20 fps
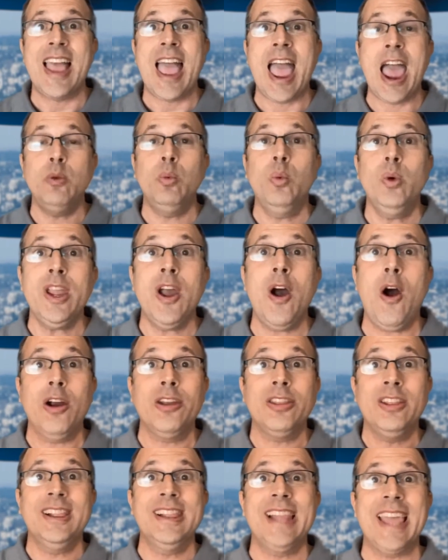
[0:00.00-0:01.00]
and we
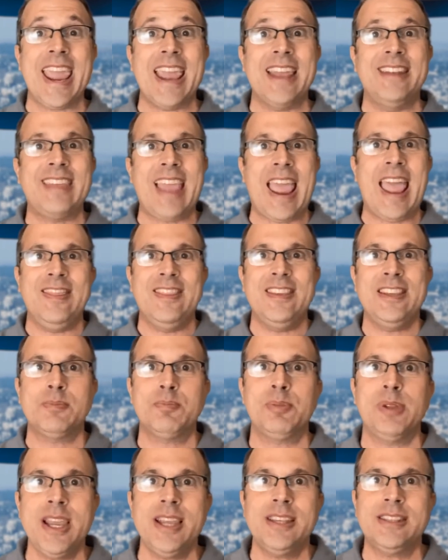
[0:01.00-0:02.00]
are the land and these
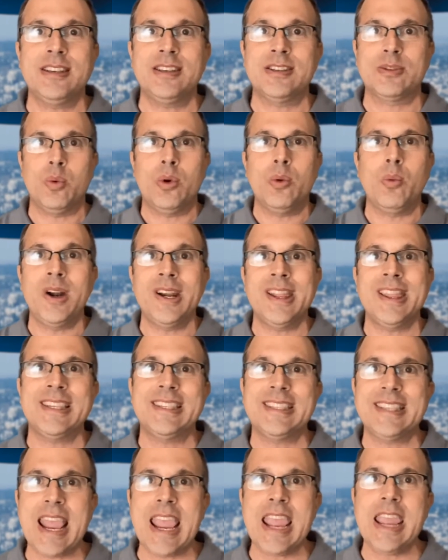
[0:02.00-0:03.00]
places. We're one and the
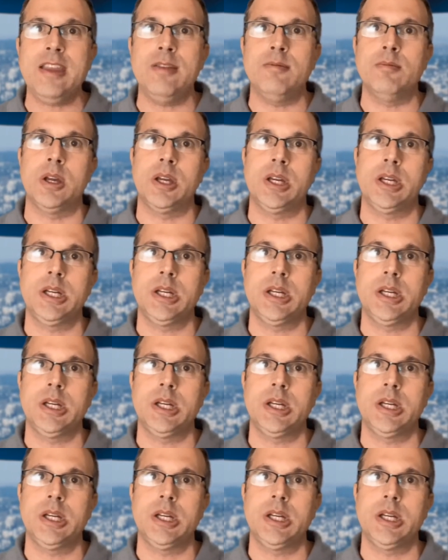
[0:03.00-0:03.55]
same.